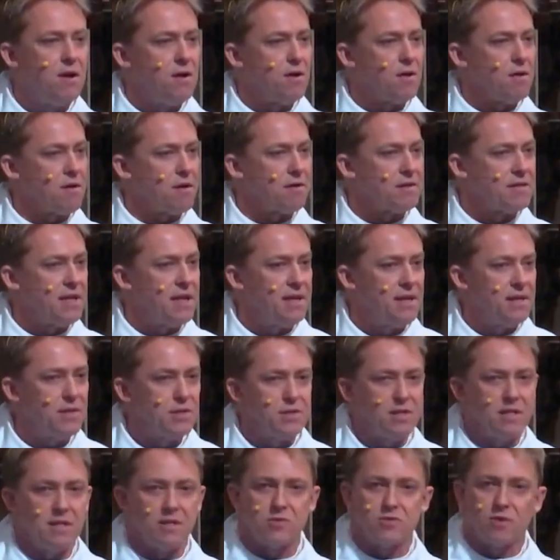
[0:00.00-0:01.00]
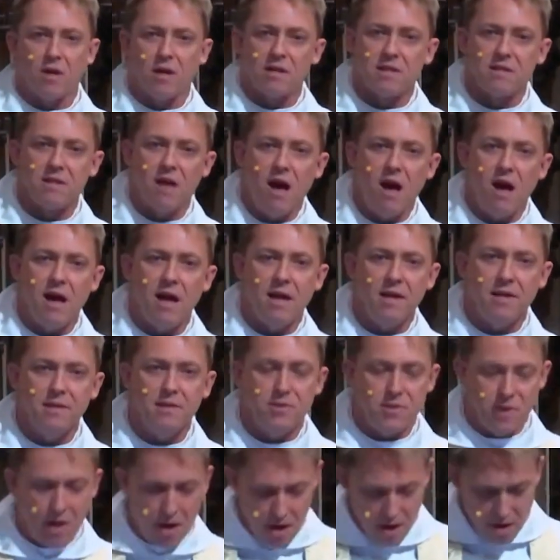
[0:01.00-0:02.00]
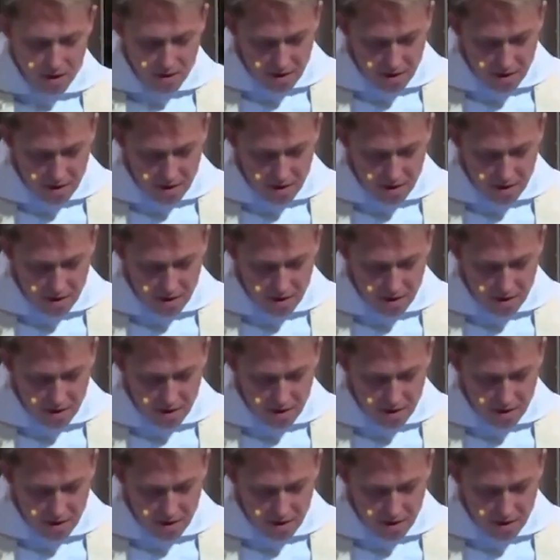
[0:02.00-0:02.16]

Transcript: or our tendency to draw lines or